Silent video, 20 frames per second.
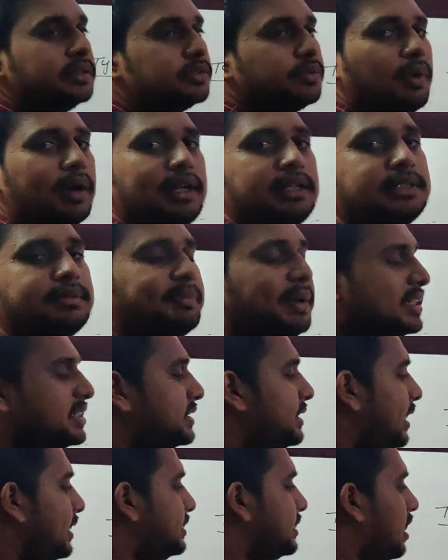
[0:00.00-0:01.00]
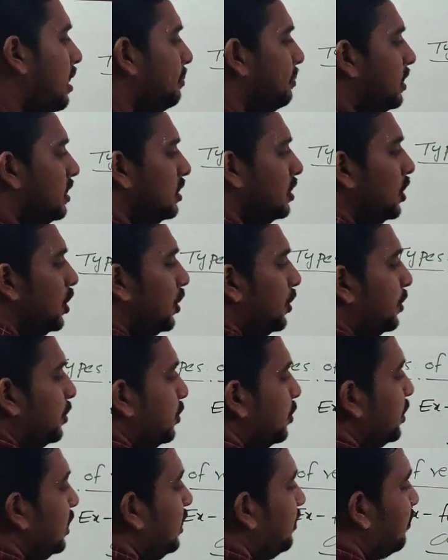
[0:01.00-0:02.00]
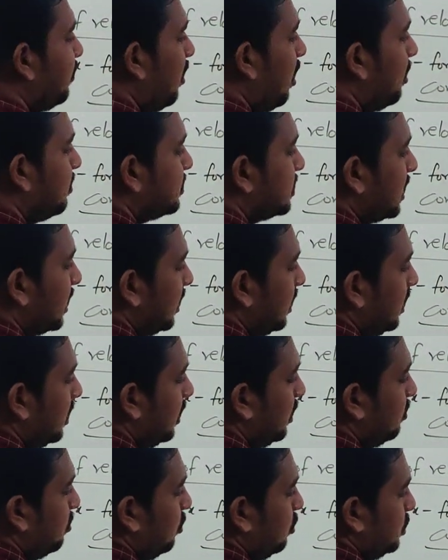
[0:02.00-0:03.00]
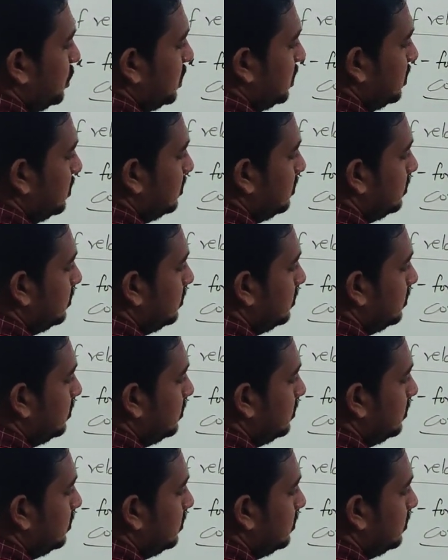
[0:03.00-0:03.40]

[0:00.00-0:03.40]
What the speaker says: So what is the best example? Uniform circular motion.